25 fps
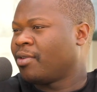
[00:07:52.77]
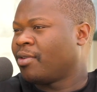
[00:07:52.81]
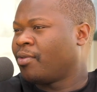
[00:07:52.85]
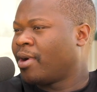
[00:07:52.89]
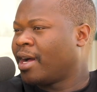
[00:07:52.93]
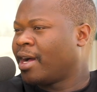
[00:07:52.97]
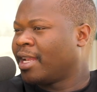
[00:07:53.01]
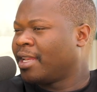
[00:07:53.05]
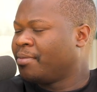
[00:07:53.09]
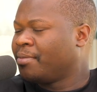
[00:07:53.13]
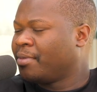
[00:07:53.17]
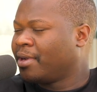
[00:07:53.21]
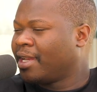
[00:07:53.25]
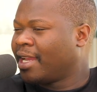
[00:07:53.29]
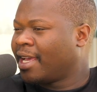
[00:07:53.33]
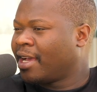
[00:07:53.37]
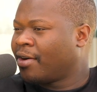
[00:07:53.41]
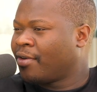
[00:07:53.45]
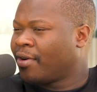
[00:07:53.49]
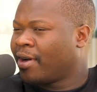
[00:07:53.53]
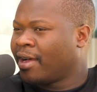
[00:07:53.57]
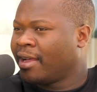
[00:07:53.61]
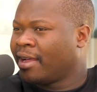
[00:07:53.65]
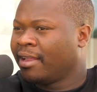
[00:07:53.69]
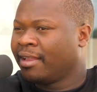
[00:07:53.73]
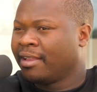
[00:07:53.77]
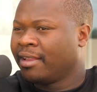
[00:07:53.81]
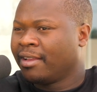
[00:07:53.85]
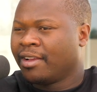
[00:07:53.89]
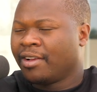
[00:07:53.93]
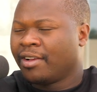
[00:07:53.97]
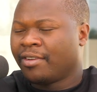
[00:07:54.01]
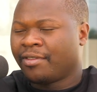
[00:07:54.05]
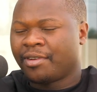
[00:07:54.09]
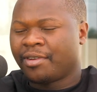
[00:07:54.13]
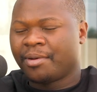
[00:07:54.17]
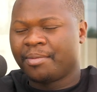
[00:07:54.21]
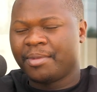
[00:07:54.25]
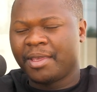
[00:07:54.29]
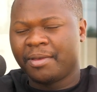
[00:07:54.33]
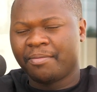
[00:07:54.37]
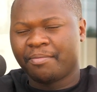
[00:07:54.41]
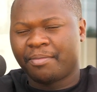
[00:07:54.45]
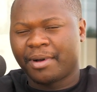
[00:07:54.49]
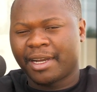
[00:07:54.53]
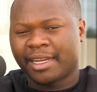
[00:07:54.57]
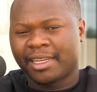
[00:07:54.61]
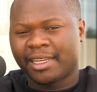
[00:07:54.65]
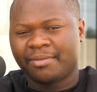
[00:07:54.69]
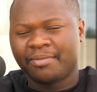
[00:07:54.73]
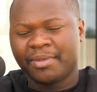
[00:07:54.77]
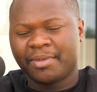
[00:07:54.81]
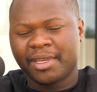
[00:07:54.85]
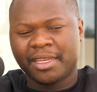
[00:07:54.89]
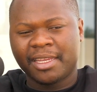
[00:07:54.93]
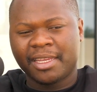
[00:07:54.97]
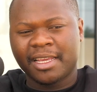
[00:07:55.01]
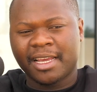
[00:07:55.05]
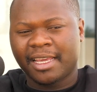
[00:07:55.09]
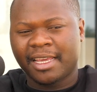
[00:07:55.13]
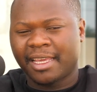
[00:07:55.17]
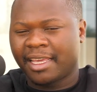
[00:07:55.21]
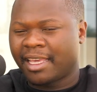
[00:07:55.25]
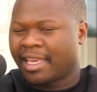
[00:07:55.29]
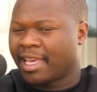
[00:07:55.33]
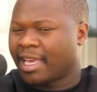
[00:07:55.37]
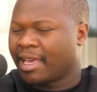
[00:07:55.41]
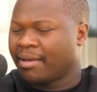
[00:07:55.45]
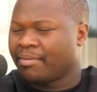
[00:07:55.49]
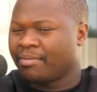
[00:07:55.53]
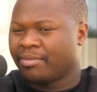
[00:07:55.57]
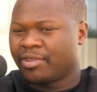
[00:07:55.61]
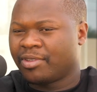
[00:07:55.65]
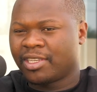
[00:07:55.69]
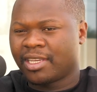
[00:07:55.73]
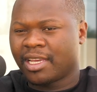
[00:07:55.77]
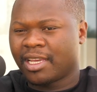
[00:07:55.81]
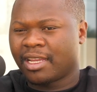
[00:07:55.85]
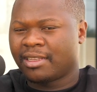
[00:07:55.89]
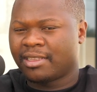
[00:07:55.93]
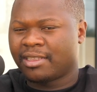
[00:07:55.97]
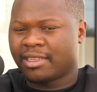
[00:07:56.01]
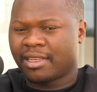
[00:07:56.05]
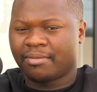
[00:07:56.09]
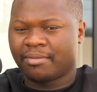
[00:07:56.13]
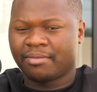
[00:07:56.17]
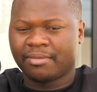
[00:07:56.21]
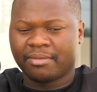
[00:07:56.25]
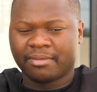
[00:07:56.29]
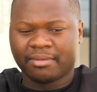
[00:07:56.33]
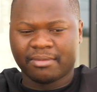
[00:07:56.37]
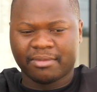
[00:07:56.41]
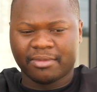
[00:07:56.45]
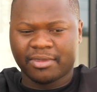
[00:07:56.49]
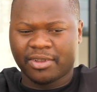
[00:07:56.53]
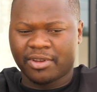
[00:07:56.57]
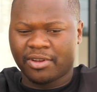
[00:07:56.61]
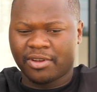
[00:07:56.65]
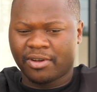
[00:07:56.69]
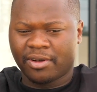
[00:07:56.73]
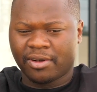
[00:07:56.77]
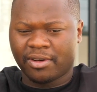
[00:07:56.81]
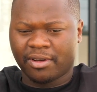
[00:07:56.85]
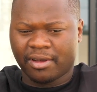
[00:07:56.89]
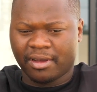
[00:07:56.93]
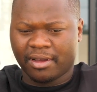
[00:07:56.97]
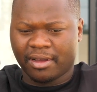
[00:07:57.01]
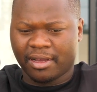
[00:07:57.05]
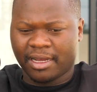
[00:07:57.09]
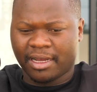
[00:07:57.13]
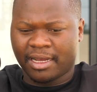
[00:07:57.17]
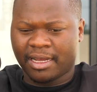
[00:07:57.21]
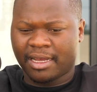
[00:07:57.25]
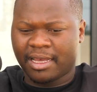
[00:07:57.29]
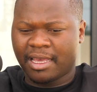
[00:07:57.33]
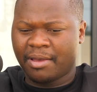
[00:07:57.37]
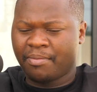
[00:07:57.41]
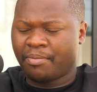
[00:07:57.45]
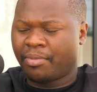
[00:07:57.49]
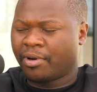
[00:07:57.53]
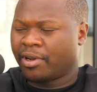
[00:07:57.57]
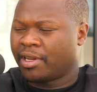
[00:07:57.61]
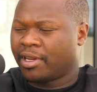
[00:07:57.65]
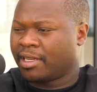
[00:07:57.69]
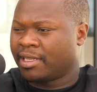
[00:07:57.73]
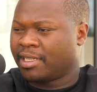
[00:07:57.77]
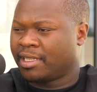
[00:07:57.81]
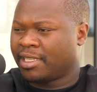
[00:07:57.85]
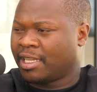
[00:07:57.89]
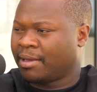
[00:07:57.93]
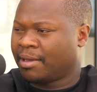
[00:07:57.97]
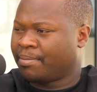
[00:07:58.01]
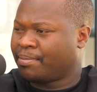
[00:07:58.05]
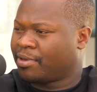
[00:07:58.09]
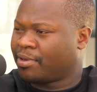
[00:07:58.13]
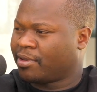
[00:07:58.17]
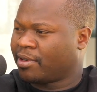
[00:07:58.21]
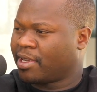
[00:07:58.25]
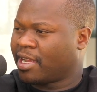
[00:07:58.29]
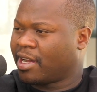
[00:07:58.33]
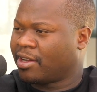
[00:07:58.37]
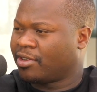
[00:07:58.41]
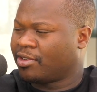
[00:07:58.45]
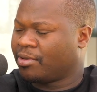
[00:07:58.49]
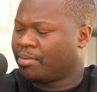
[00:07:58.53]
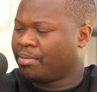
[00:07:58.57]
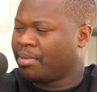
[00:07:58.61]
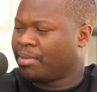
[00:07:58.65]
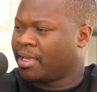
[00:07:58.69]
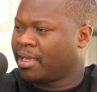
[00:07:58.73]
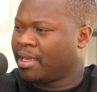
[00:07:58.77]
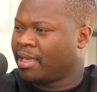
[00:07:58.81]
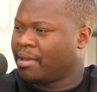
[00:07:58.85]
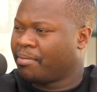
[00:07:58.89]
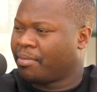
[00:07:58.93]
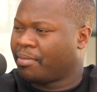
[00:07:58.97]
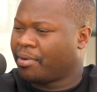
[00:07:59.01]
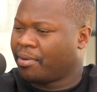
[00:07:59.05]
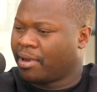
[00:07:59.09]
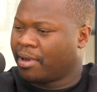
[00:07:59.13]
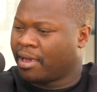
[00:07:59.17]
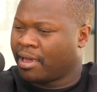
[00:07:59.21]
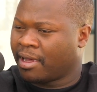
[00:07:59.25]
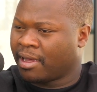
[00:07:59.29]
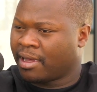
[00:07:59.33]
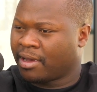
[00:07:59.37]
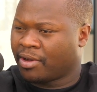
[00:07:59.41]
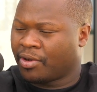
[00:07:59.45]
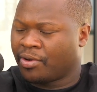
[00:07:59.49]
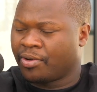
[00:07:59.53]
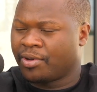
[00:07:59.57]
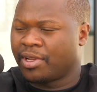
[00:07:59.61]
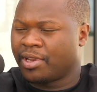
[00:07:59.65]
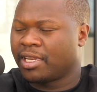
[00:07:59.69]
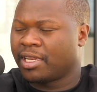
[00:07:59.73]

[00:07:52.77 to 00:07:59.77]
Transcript: Wally Mulewa from Impact Media. He came, shared some, you know, important tips on how to be good